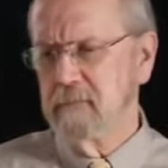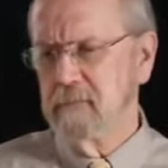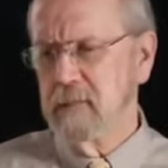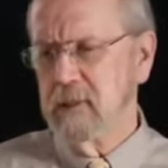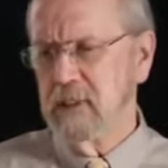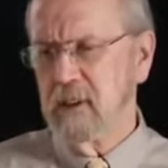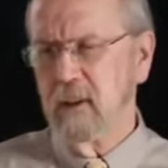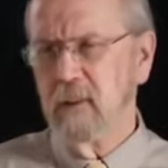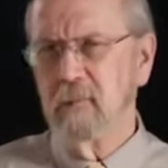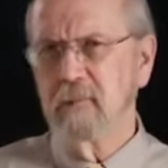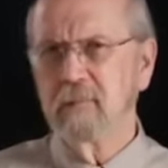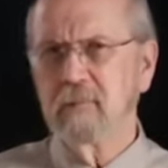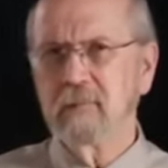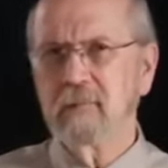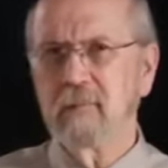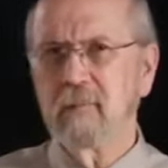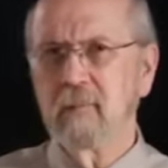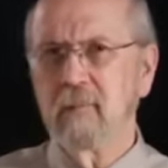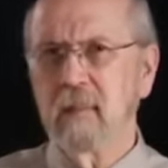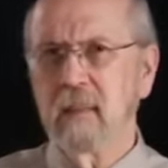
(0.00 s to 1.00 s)
So
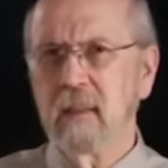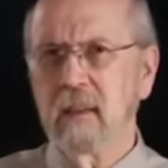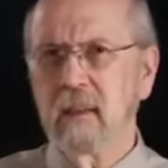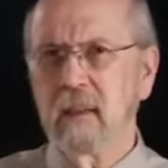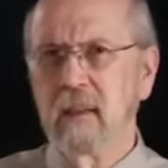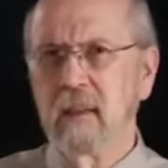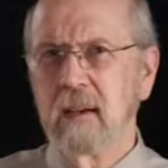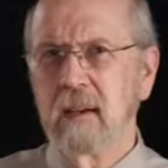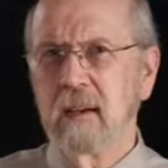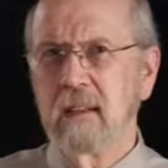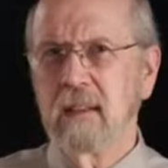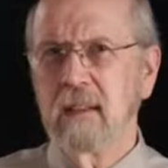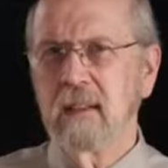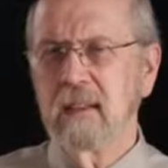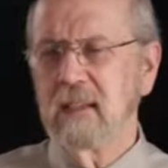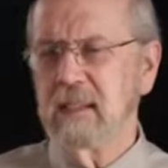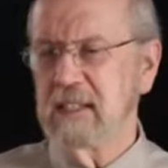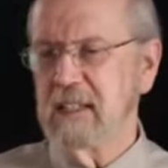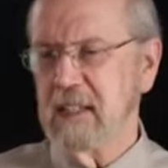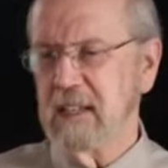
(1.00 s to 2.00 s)

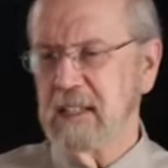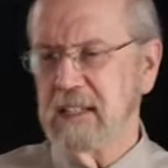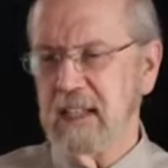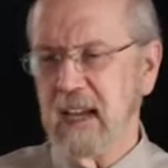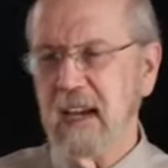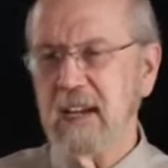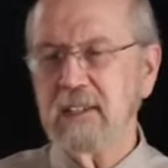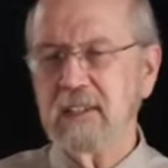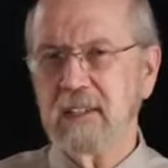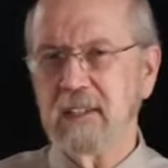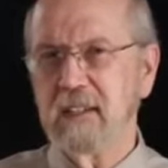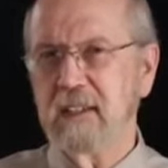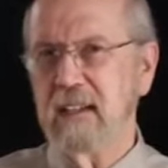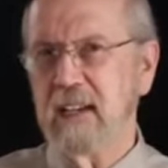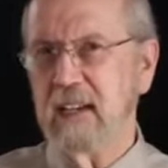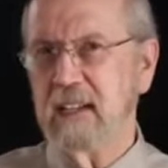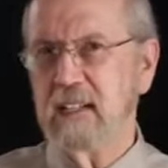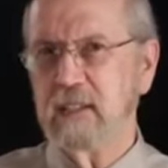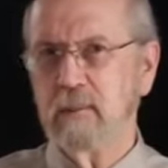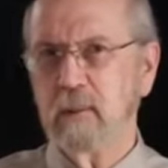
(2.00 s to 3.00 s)
the cessation
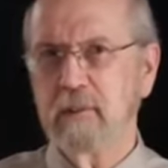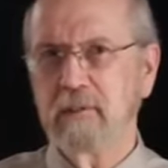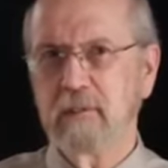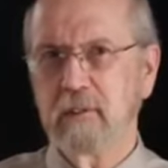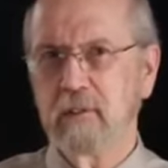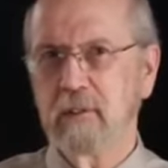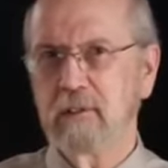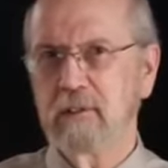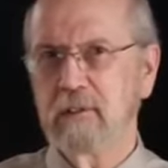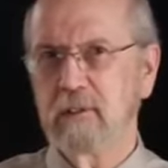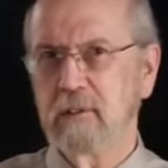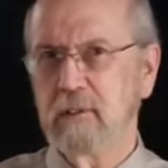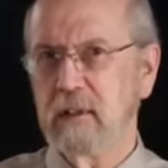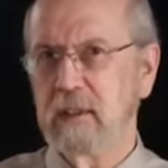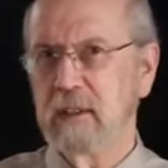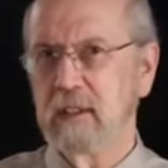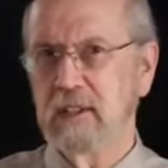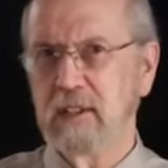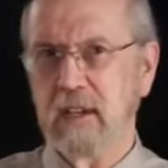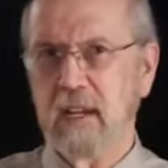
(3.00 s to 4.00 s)
that is referred to
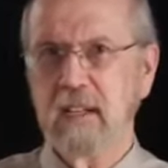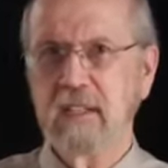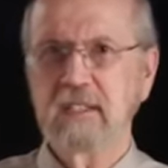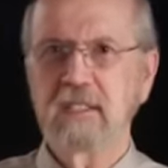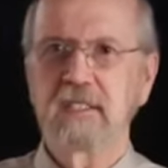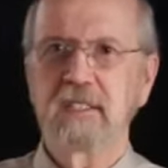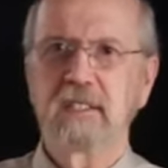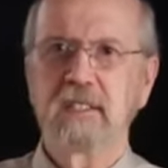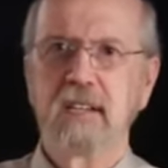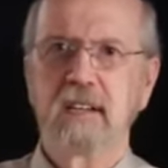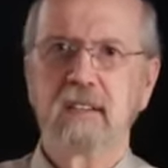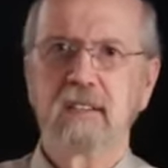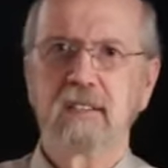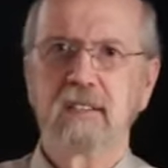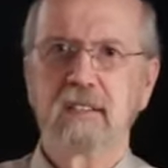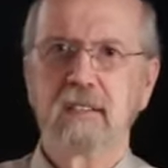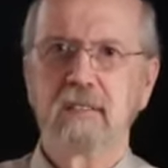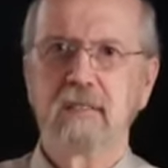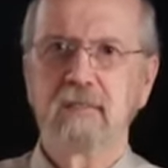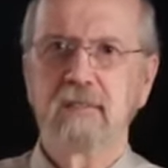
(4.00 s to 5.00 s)
in the Genesis
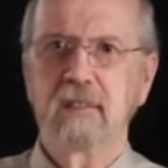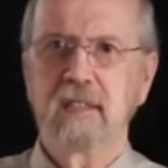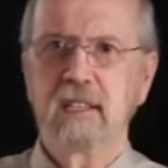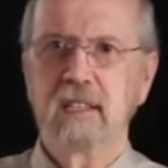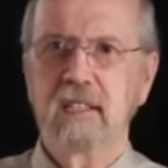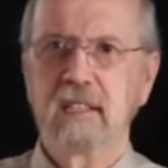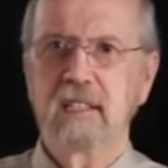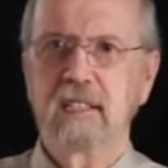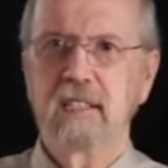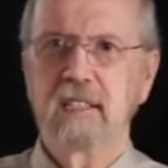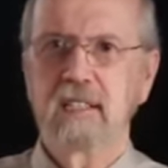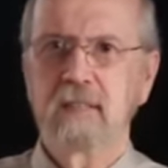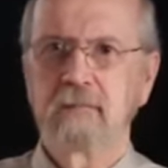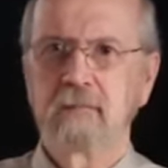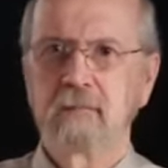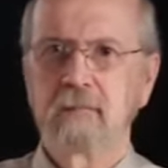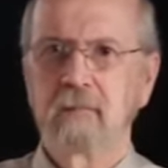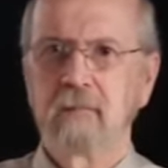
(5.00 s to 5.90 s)
narrative is